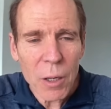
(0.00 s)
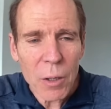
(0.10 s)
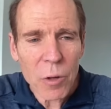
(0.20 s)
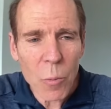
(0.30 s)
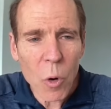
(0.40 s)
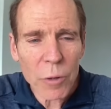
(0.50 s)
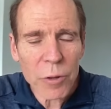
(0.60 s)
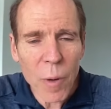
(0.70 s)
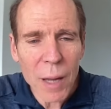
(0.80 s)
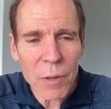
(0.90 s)
So I'm
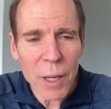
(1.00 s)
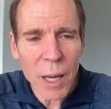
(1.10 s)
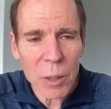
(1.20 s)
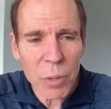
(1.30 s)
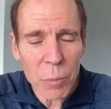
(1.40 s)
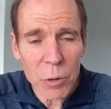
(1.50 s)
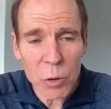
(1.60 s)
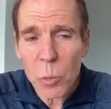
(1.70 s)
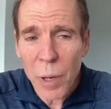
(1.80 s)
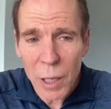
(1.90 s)
also advocating people
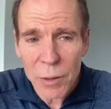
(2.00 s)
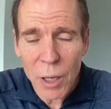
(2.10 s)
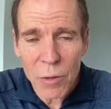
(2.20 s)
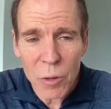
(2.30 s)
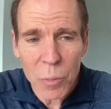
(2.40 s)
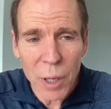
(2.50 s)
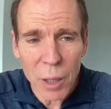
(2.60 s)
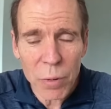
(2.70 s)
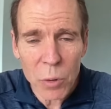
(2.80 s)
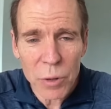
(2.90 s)
do pay attention to
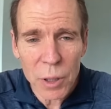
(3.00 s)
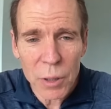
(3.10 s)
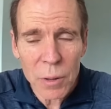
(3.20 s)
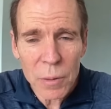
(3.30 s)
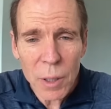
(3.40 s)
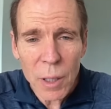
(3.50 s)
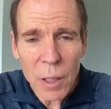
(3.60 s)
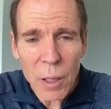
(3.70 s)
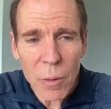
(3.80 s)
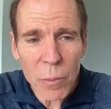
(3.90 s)
plant protein,
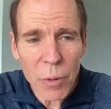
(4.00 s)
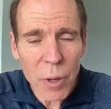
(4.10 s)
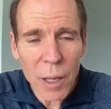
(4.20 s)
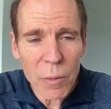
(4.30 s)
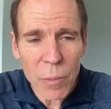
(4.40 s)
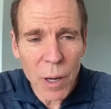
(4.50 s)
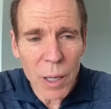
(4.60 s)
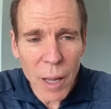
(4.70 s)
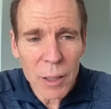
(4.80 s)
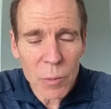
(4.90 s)
but I but
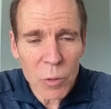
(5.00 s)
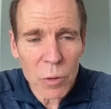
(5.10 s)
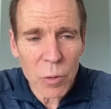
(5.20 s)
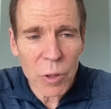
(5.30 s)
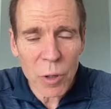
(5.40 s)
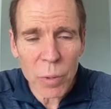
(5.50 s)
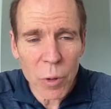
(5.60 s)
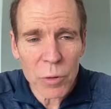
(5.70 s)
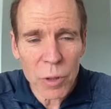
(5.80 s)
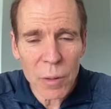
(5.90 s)
I'd like them to increase their
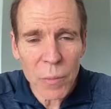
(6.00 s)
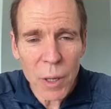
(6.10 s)
protein